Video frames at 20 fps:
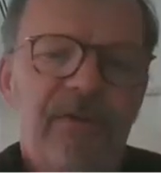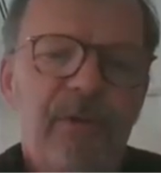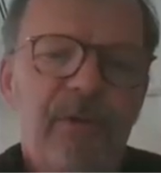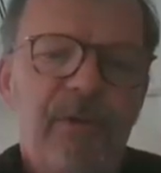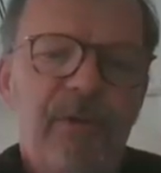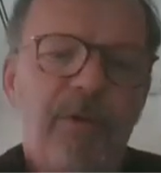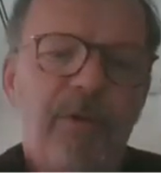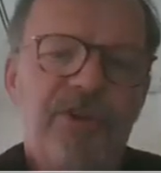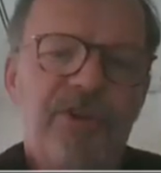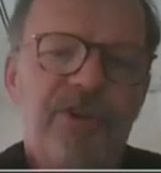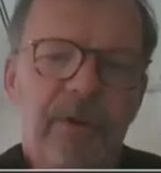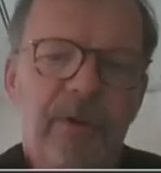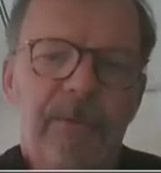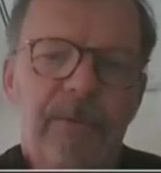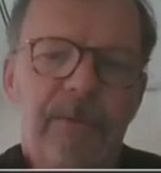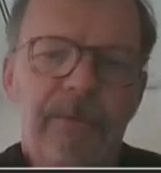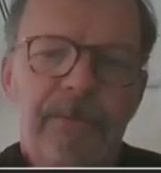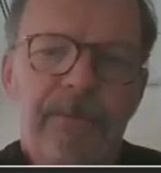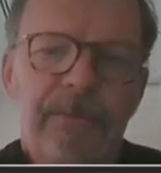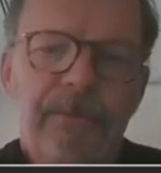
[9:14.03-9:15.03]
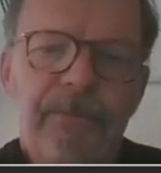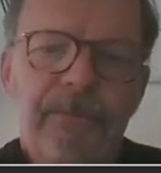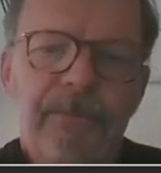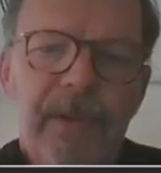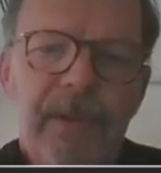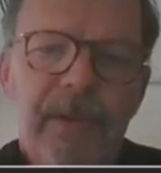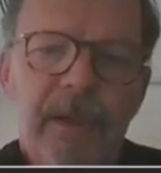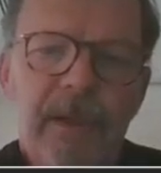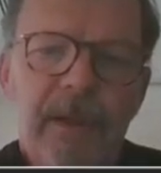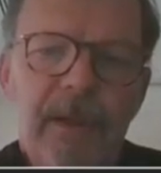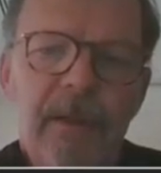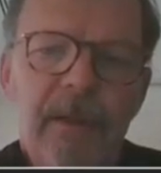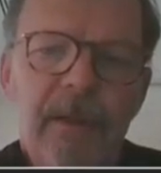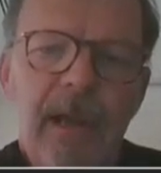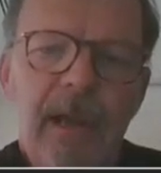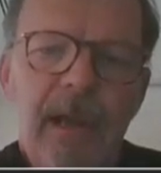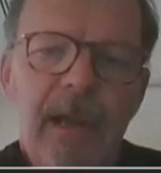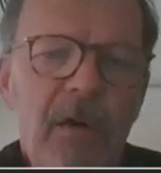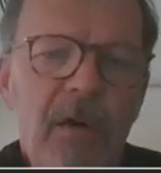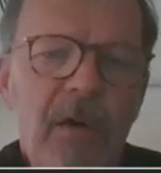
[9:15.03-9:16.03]
questions.
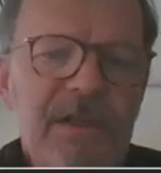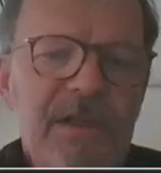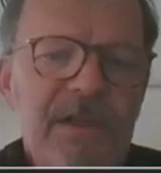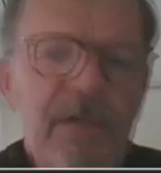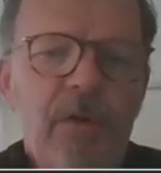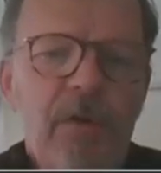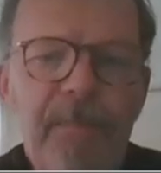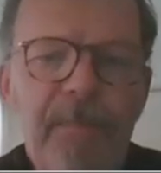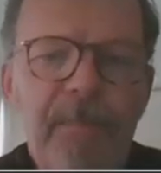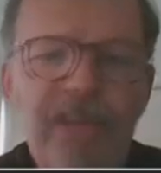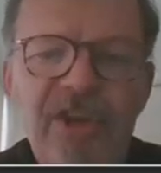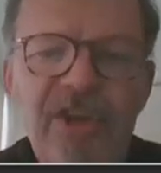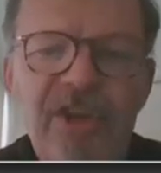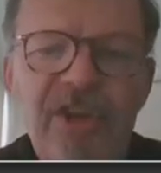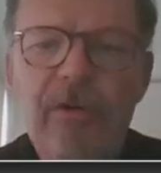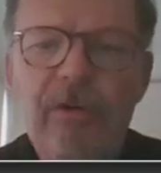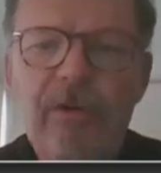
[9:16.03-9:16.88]
How is your patient?